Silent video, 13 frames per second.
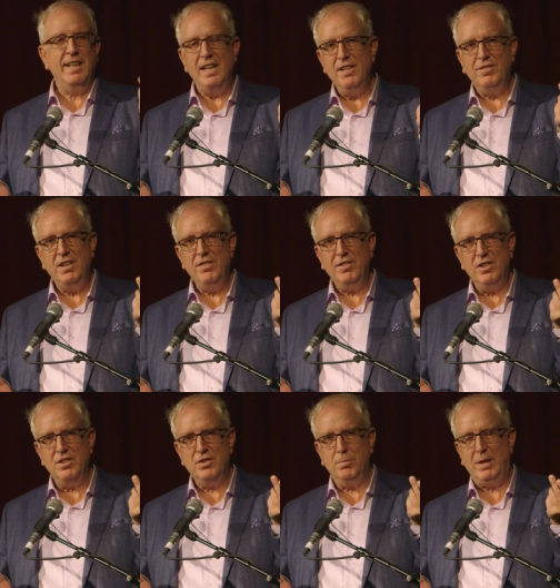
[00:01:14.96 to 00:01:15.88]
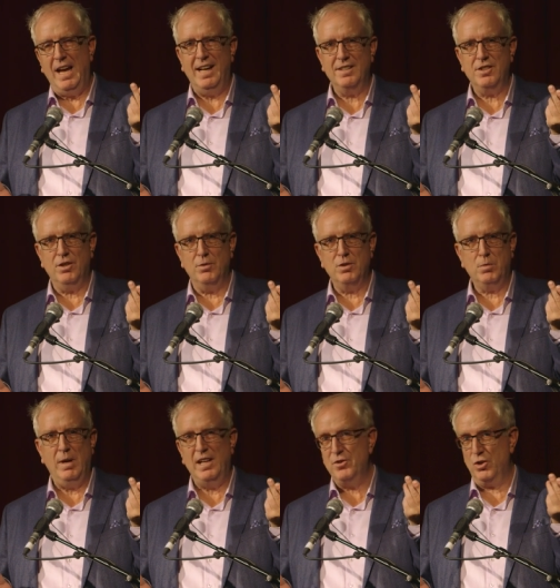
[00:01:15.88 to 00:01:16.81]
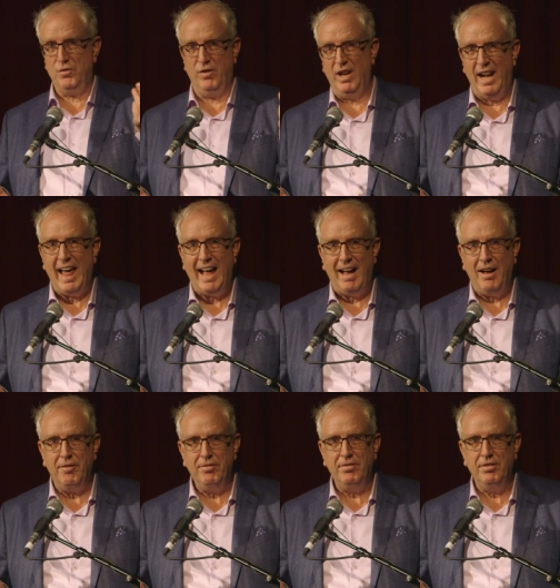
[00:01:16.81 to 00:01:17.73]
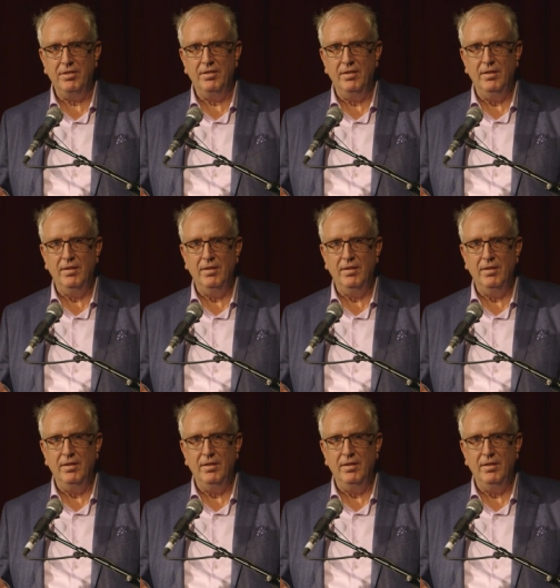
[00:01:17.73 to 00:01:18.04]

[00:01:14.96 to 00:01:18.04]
then you've given her some cancer as well, just for a laugh.